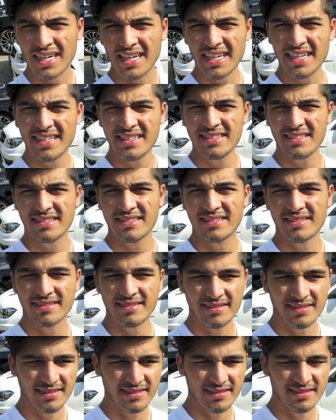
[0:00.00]
Cayenne?
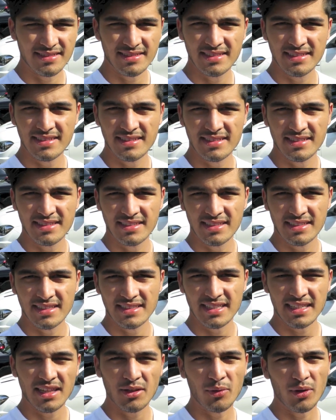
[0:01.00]

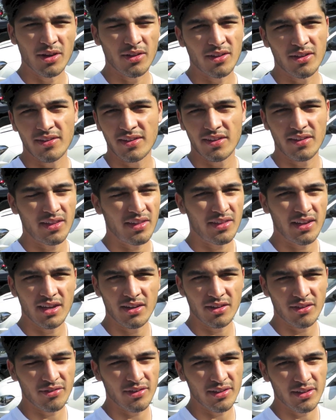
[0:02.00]
See the one of them. They're the
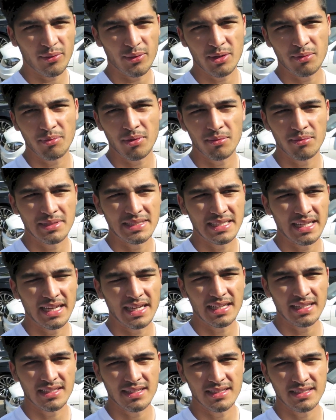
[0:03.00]
only three that we could probably
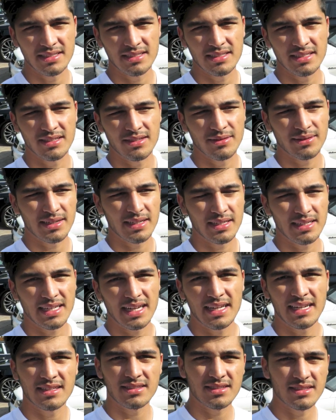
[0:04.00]
take. So uh,
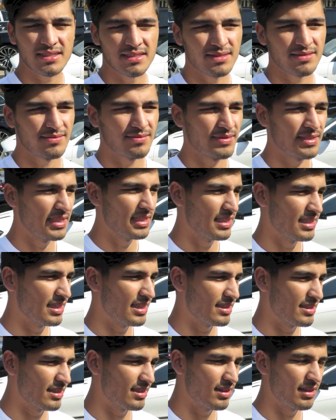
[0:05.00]
yeah, let's just,
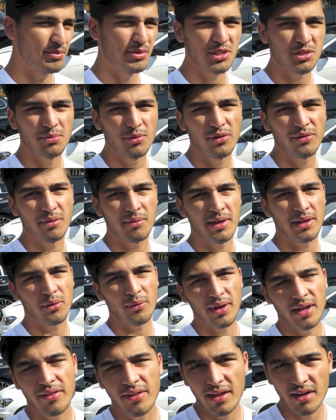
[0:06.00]
I don't know, let me just move them out the
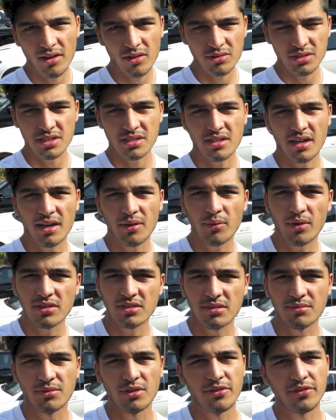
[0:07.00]
way and then I'll decide
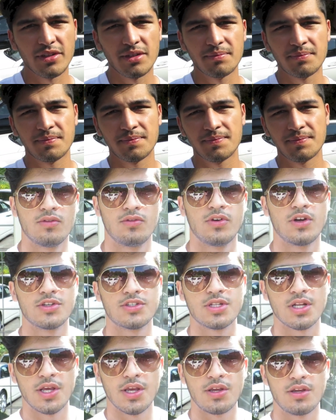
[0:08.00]
whilst I'm moving them.
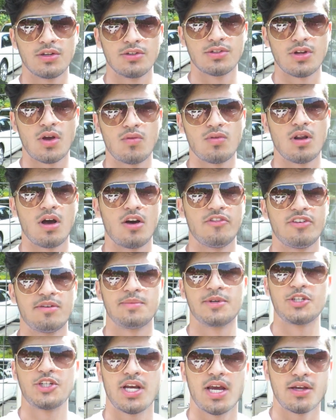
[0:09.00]
Firstly, don't laugh
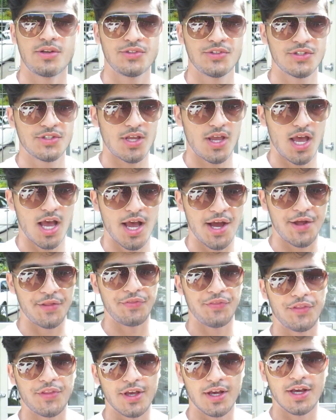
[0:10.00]
at my shades.
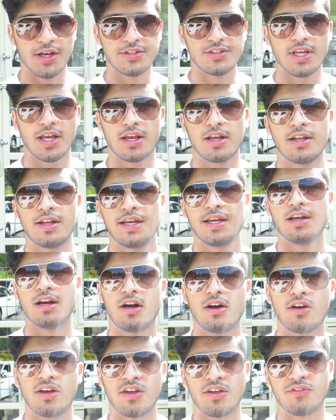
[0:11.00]
And uh, secondly,
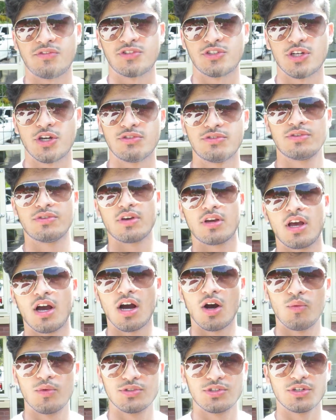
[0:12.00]
I've chosen the
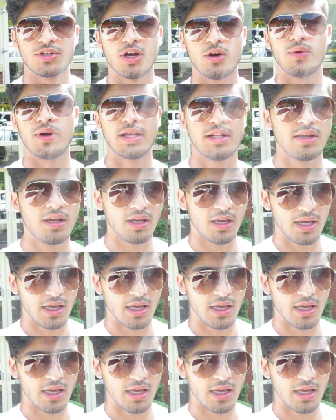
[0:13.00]
car I want to go in.